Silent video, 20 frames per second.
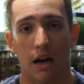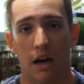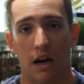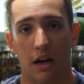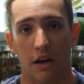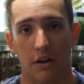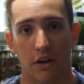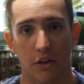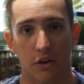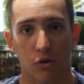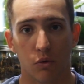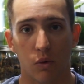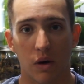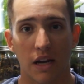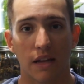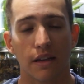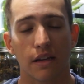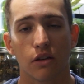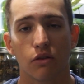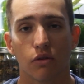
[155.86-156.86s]
Another
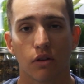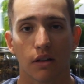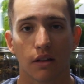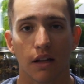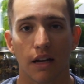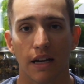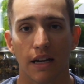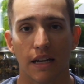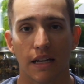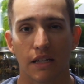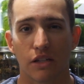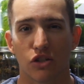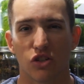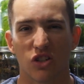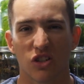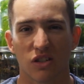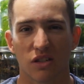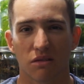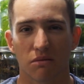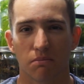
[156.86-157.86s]
way that you can light is
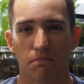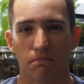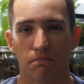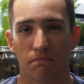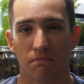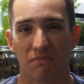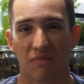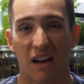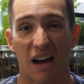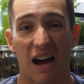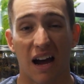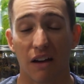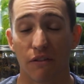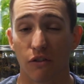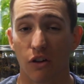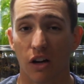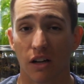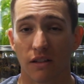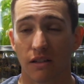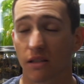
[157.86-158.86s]
just,
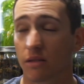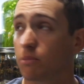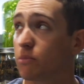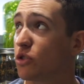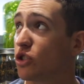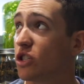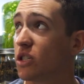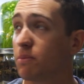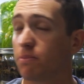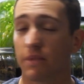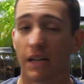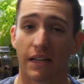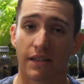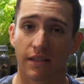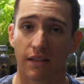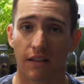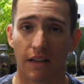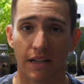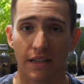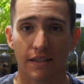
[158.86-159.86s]
I've got some cheap
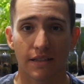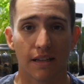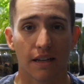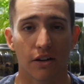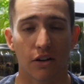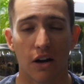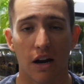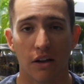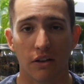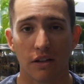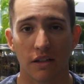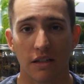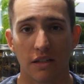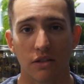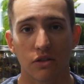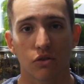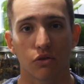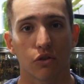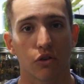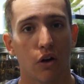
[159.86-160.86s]
desk lights that are
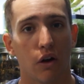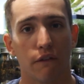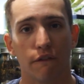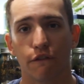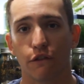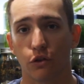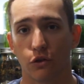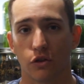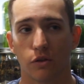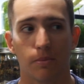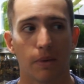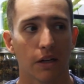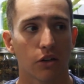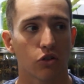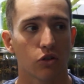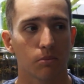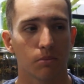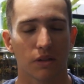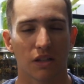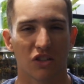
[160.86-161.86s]
LEDs, so they're not full
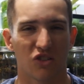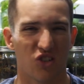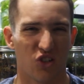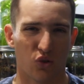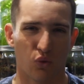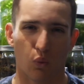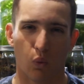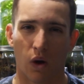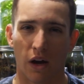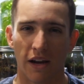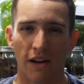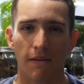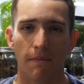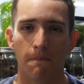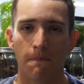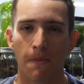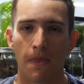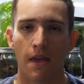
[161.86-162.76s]
spectrum, but they're just white.